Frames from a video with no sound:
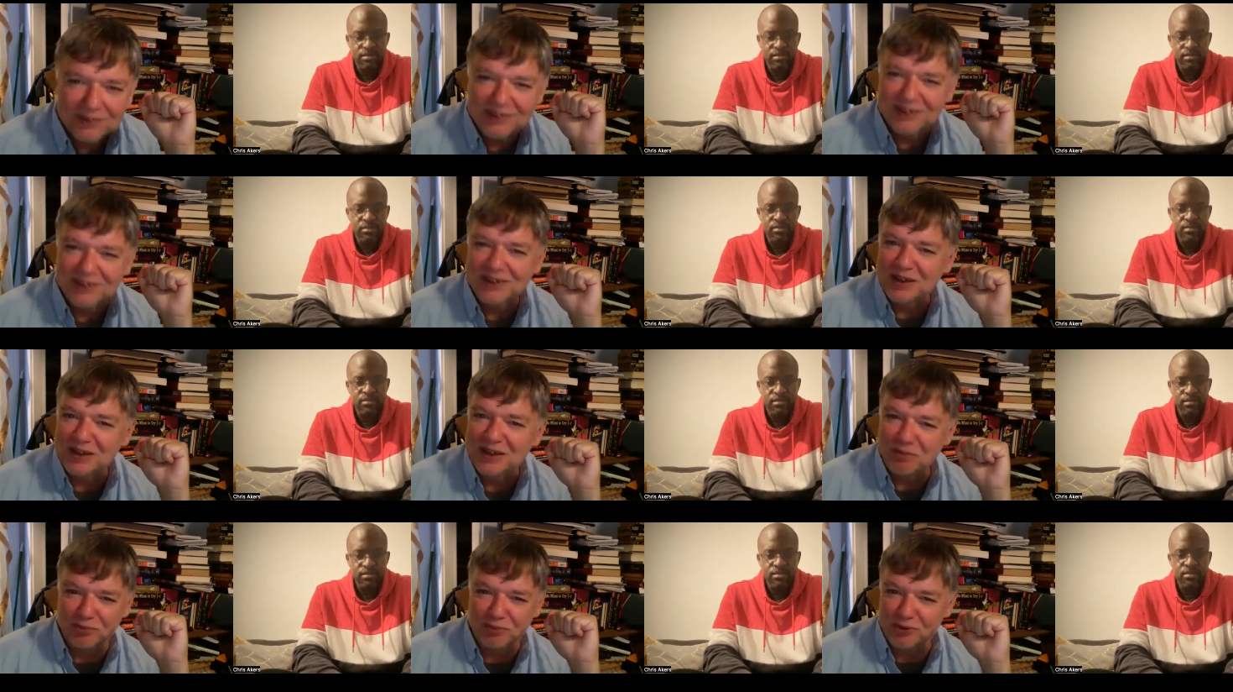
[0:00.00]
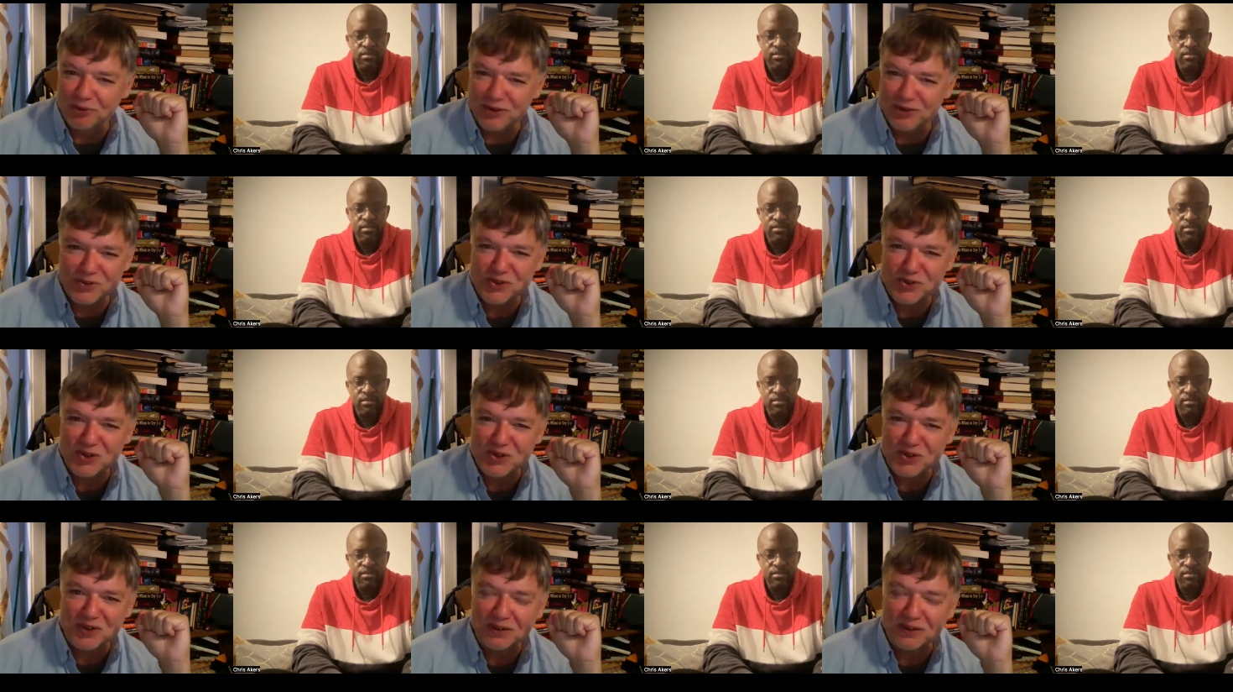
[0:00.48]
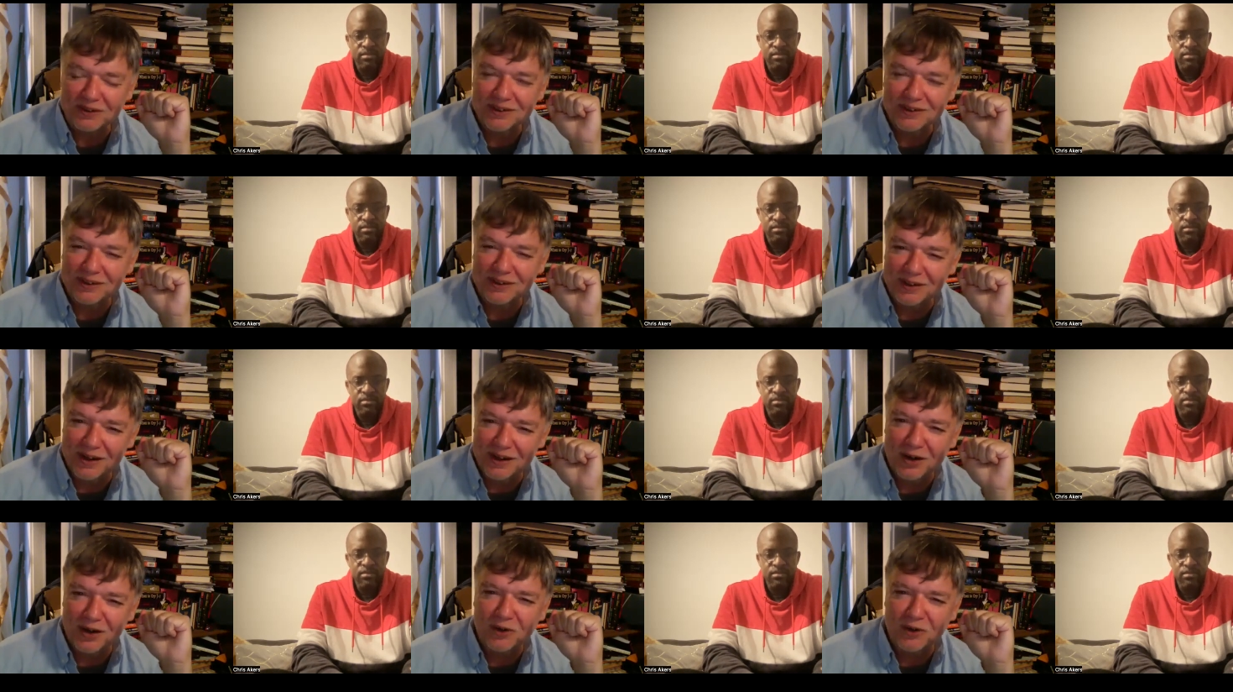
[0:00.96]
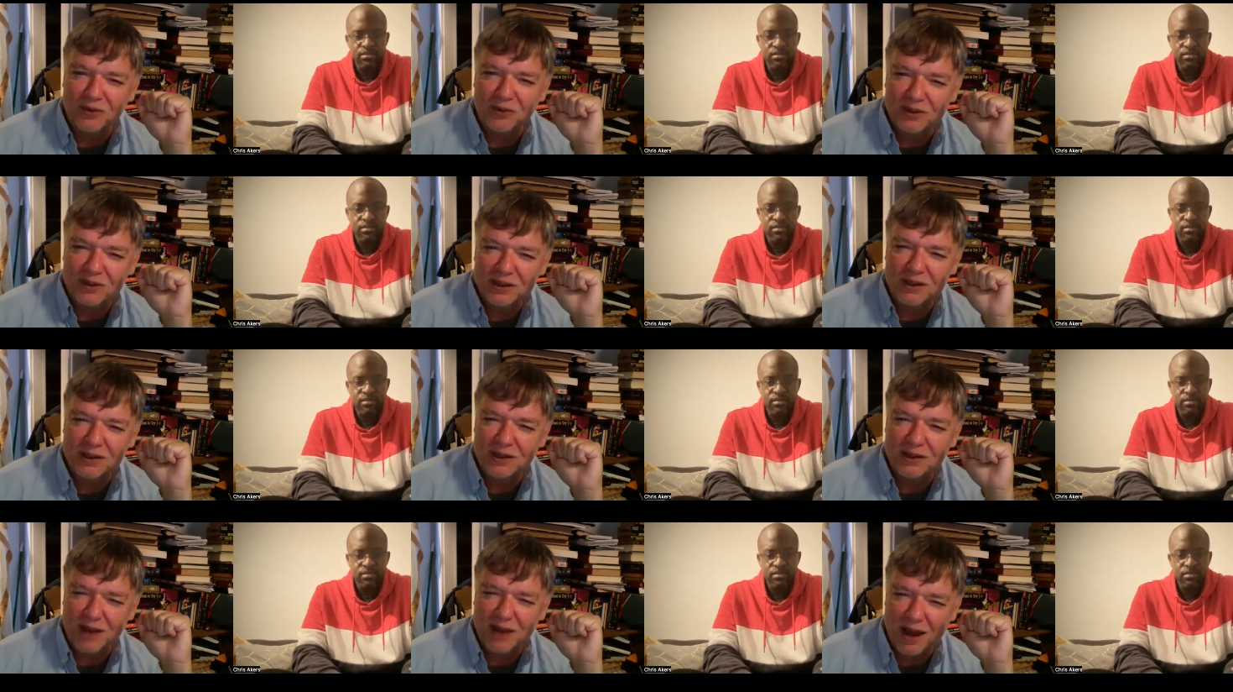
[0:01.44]
Speaker 1: in prison, you know.
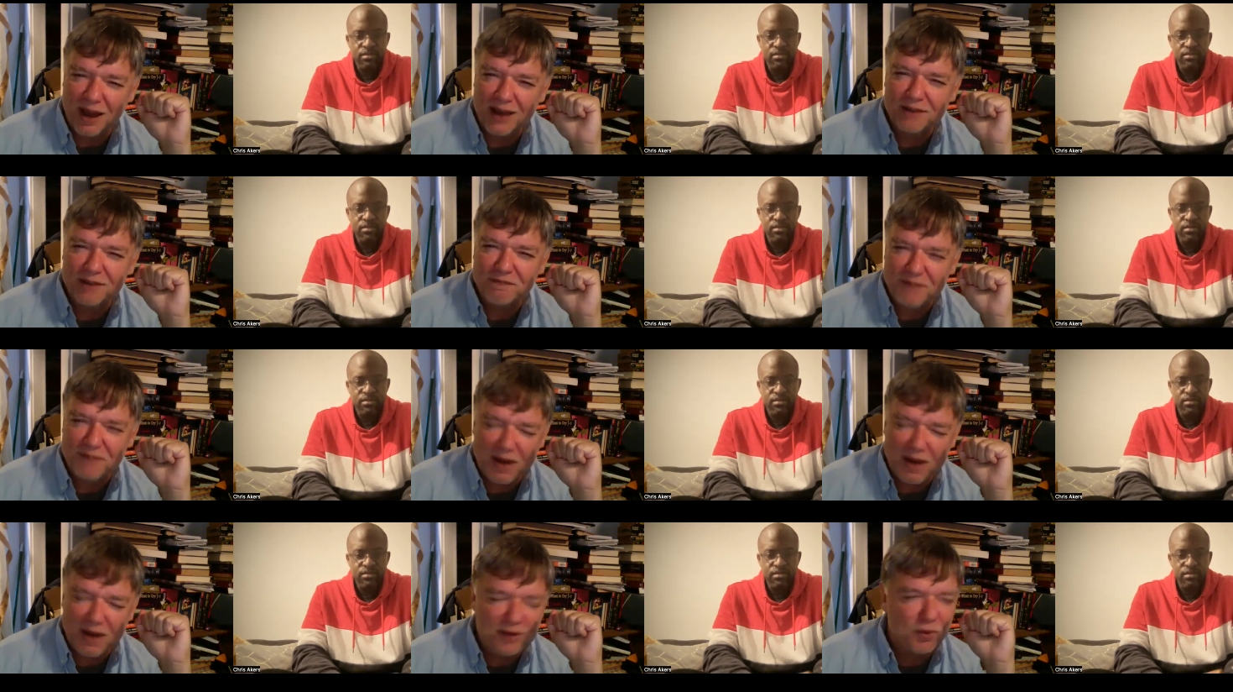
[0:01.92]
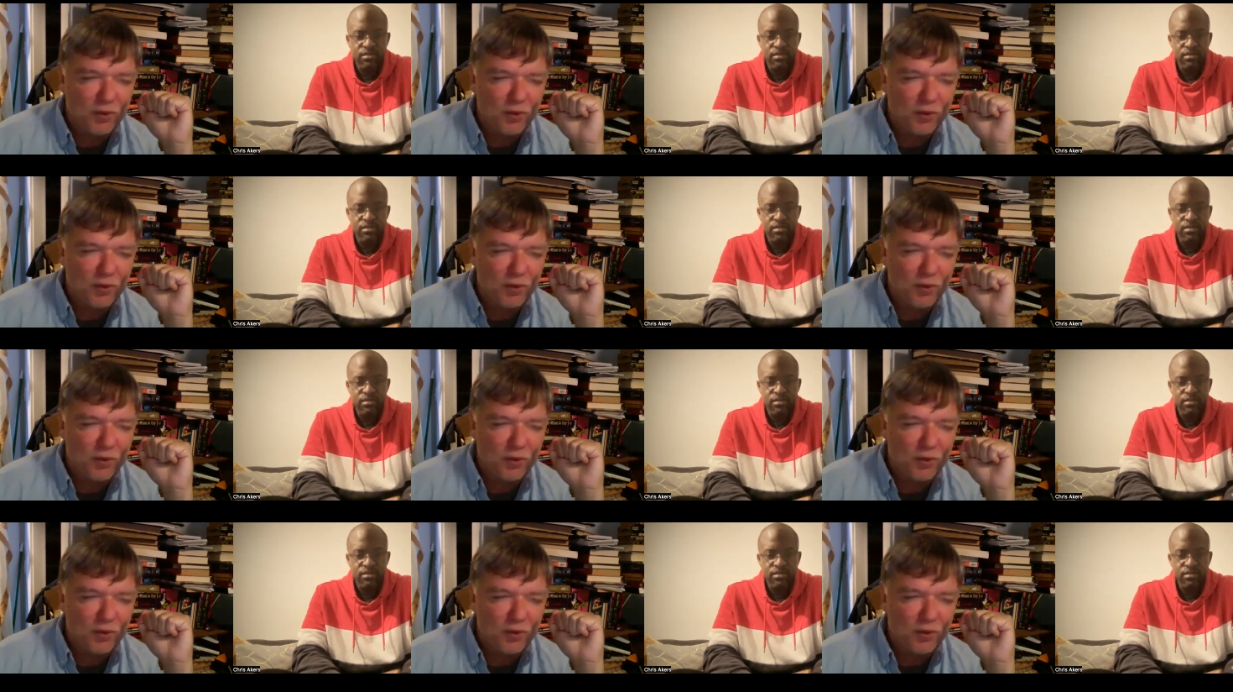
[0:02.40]
He kind of found